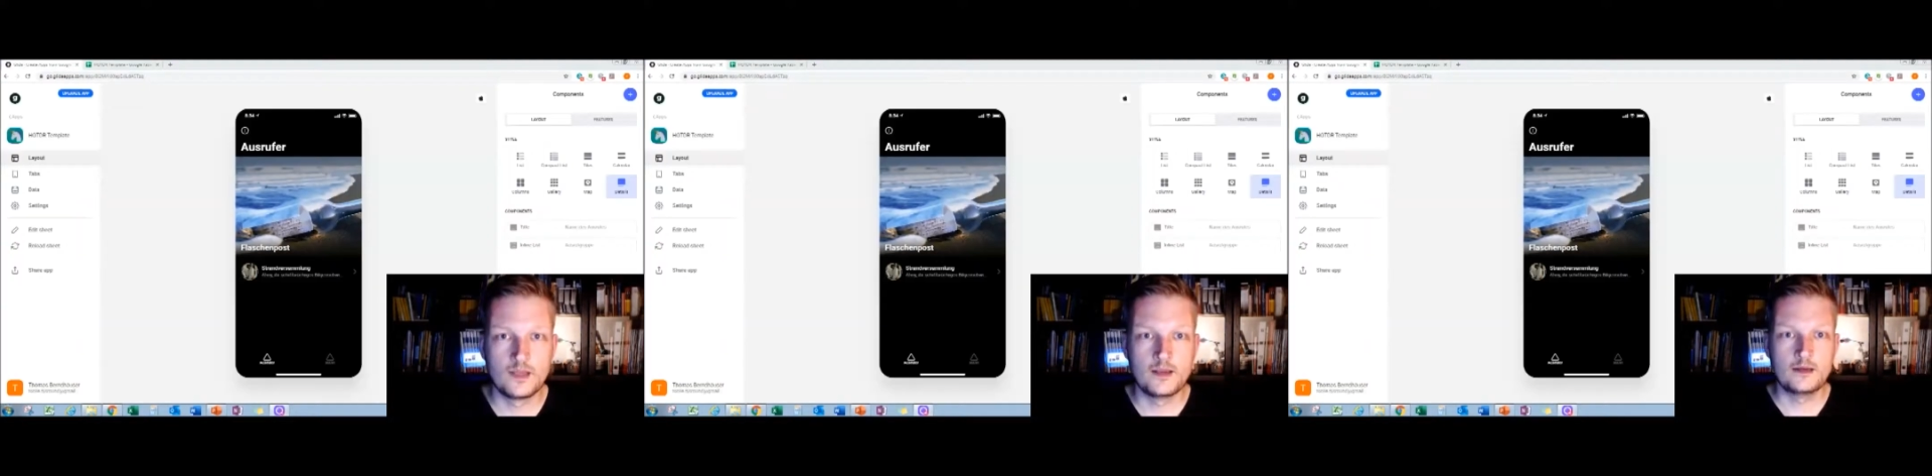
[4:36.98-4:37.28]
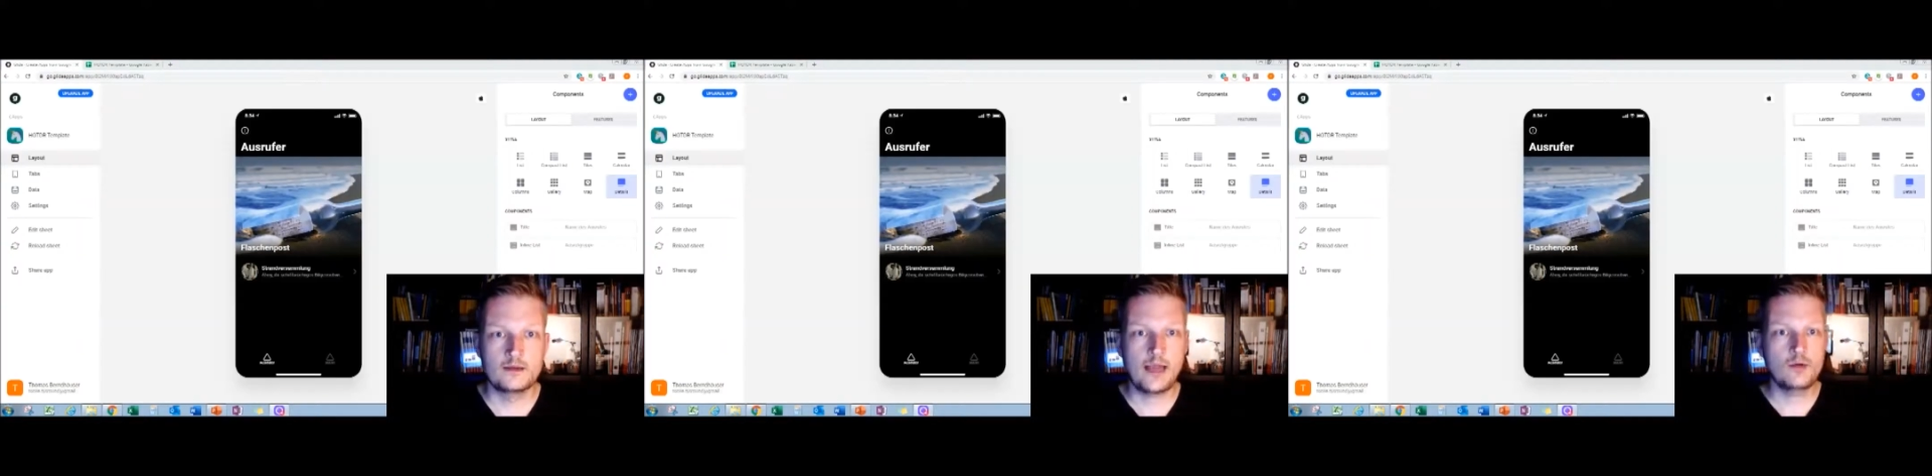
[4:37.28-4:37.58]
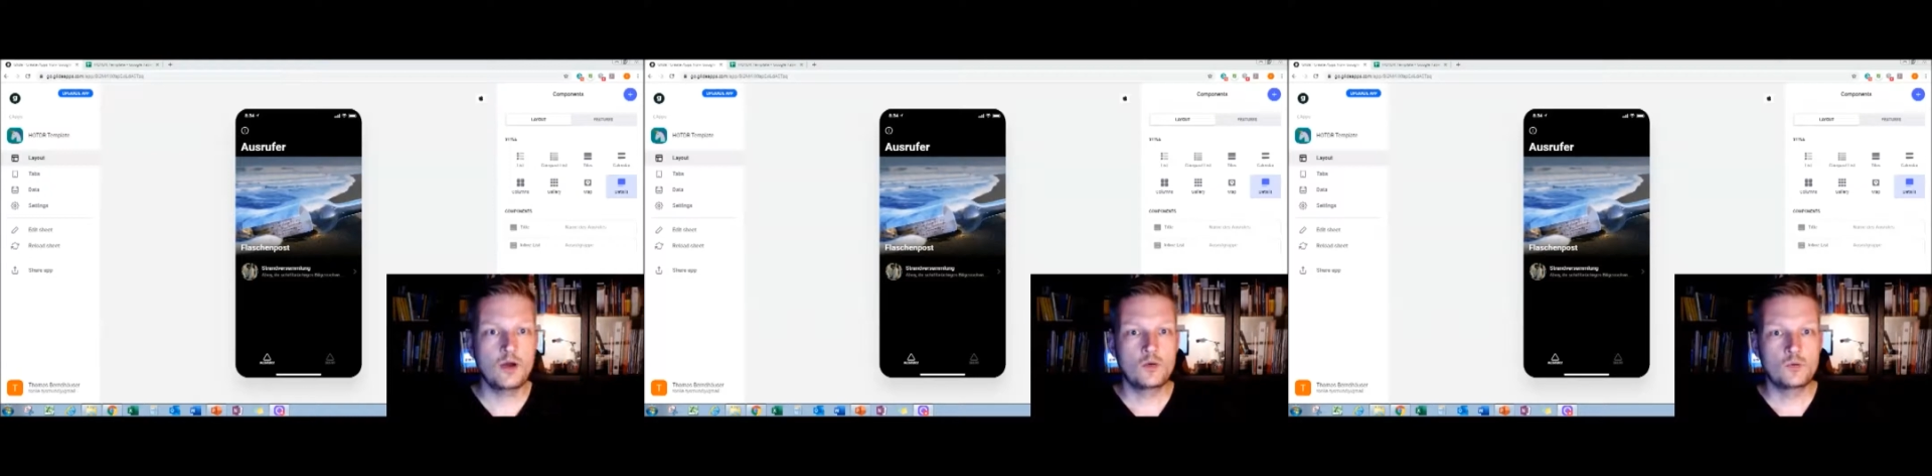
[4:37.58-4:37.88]

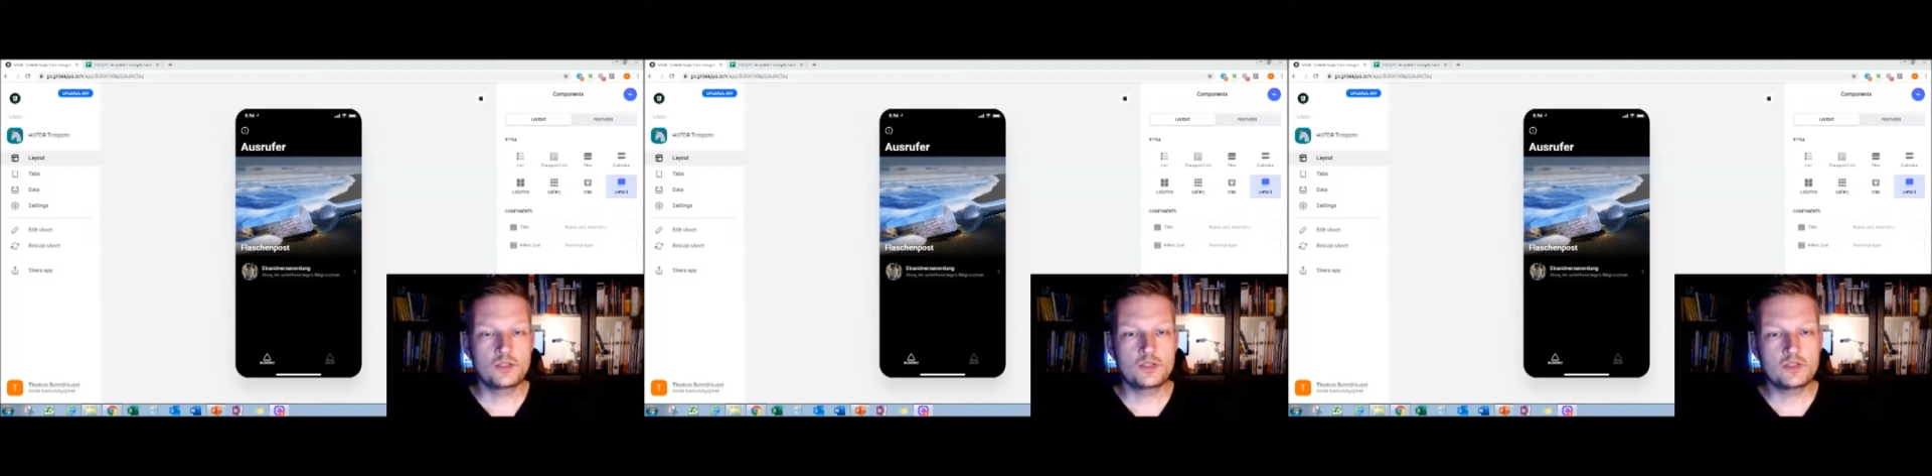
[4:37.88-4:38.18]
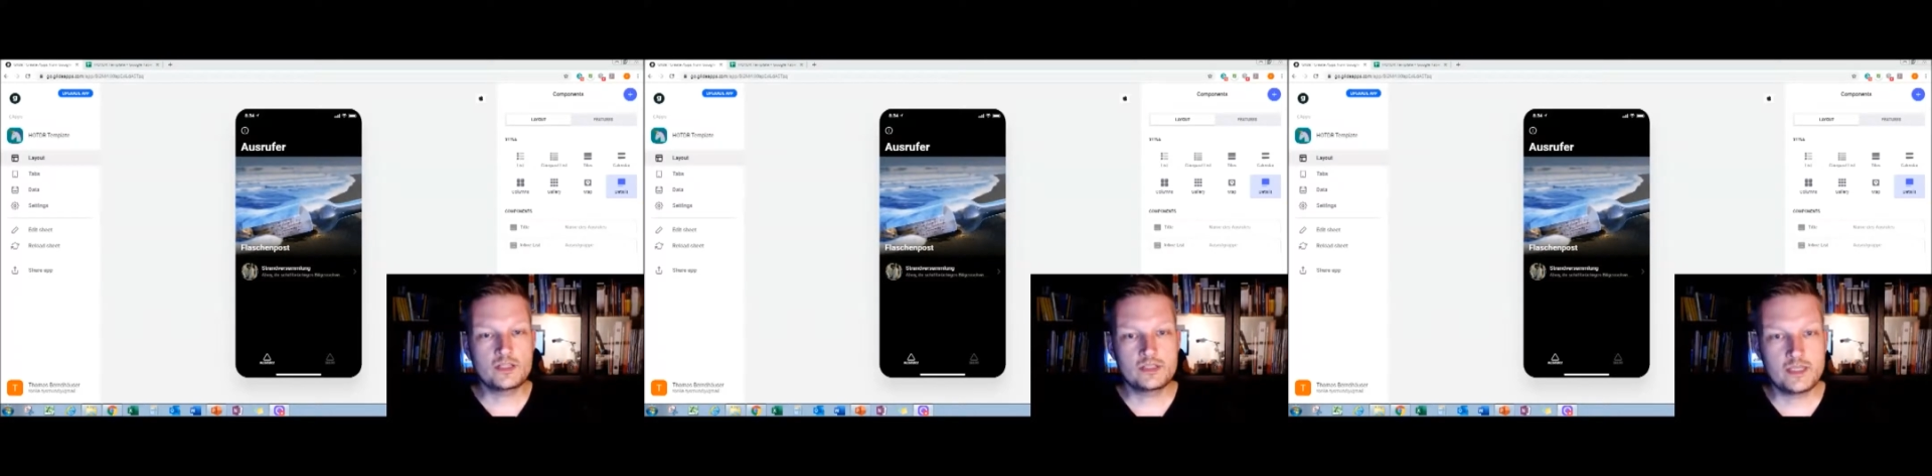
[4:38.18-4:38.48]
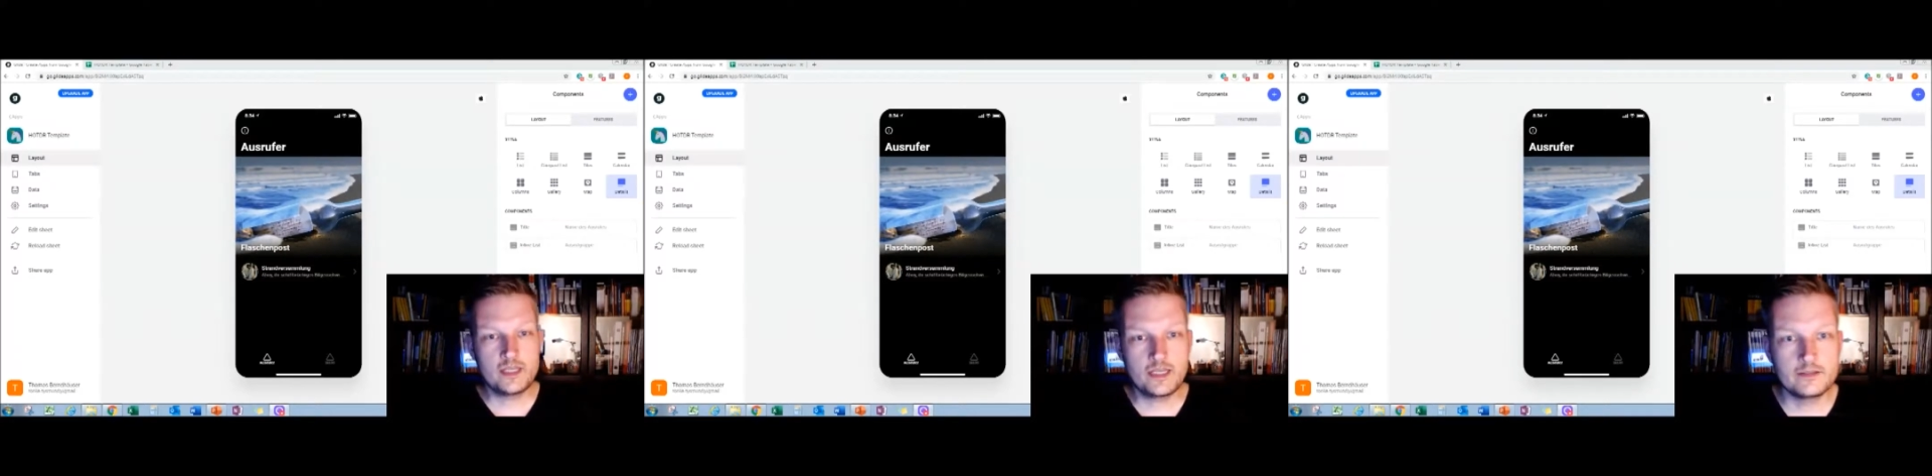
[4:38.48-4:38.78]
Now what you can see
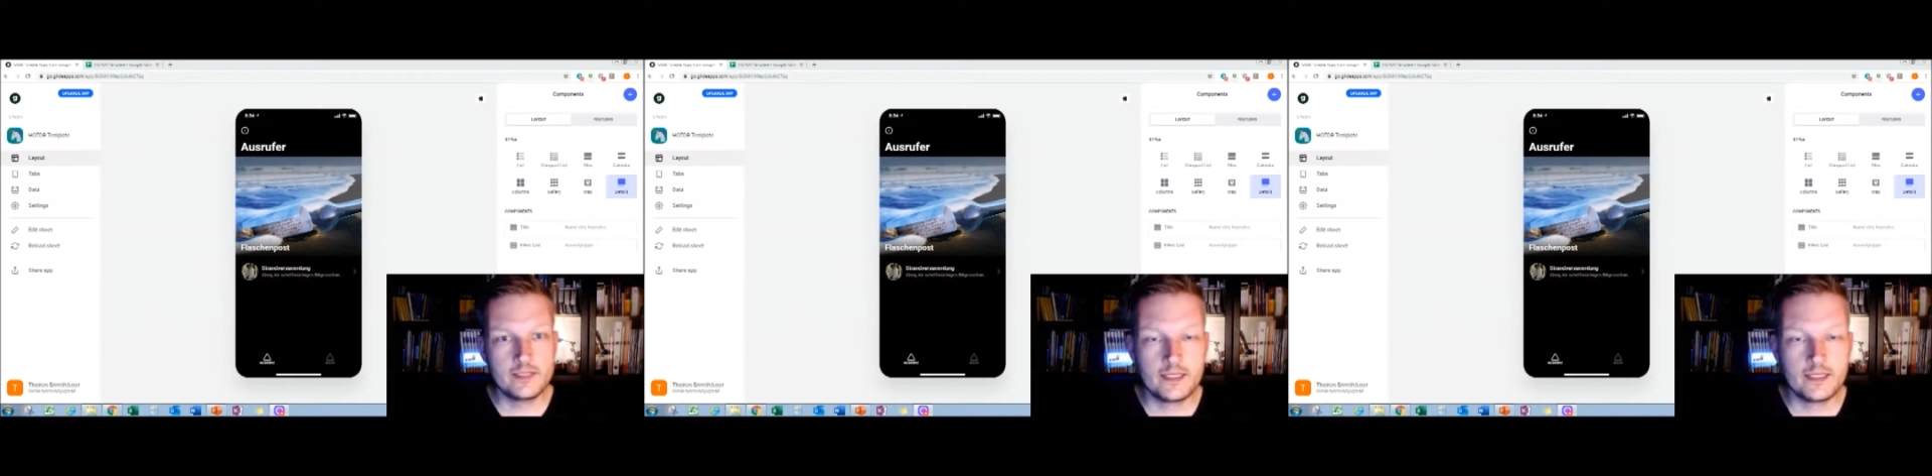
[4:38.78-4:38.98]
here